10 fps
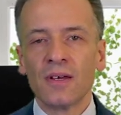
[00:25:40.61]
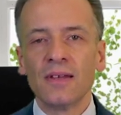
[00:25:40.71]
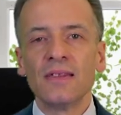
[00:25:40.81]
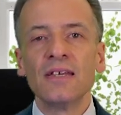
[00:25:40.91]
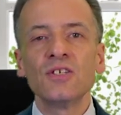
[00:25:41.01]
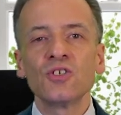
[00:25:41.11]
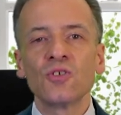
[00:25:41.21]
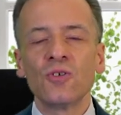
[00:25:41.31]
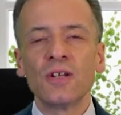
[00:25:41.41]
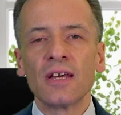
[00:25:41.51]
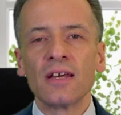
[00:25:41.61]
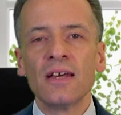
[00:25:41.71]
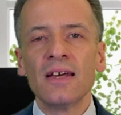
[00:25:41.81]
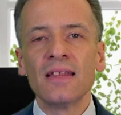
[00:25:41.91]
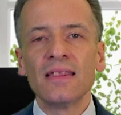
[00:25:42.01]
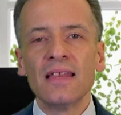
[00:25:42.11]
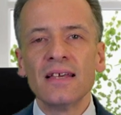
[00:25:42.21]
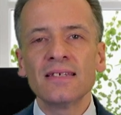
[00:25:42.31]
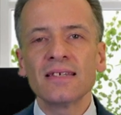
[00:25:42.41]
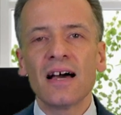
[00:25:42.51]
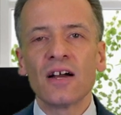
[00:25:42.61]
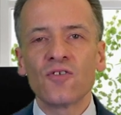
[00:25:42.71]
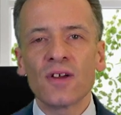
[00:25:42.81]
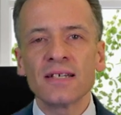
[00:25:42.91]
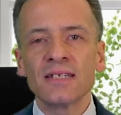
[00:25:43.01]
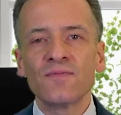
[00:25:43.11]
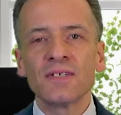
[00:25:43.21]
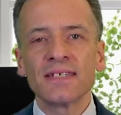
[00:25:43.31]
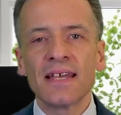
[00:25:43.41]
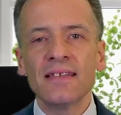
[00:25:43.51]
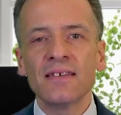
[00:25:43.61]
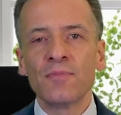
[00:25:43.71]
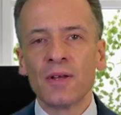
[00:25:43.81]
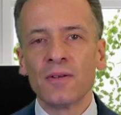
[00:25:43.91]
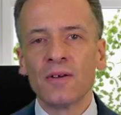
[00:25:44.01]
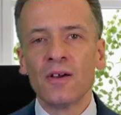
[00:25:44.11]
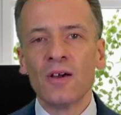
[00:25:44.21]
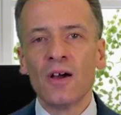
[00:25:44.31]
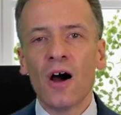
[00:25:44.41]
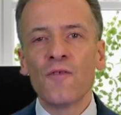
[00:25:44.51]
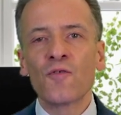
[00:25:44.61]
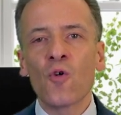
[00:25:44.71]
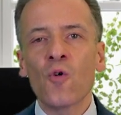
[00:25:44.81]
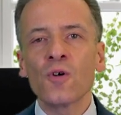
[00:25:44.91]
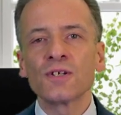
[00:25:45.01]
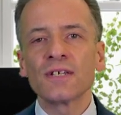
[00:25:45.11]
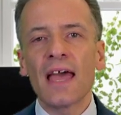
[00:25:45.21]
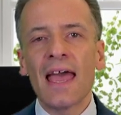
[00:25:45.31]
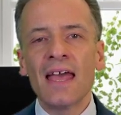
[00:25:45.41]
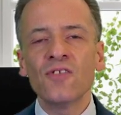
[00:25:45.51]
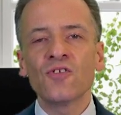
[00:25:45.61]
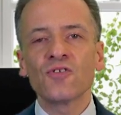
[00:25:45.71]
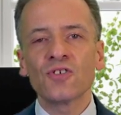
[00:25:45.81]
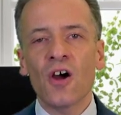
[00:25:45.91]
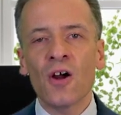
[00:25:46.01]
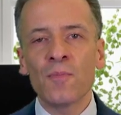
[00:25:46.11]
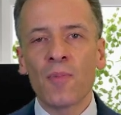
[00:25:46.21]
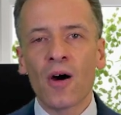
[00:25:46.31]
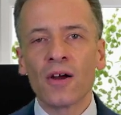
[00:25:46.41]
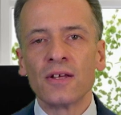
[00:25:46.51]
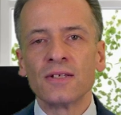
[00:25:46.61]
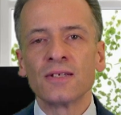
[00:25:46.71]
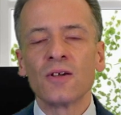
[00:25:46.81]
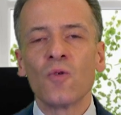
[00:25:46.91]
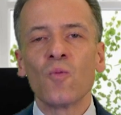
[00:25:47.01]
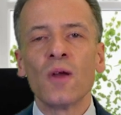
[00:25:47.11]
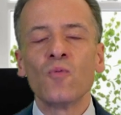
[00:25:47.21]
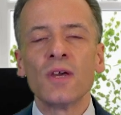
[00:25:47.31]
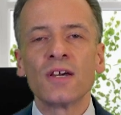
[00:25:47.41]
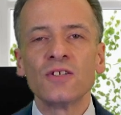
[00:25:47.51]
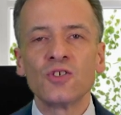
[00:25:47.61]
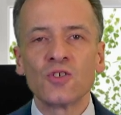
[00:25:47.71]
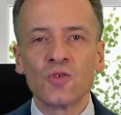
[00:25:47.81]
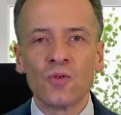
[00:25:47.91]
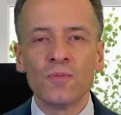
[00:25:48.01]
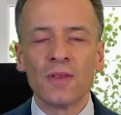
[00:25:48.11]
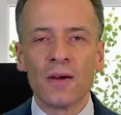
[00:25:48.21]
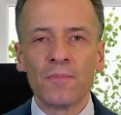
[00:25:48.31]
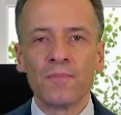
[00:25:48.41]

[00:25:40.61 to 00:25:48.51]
This zoning, this aggressive sentiment, of course, enters our bodies when we consume them.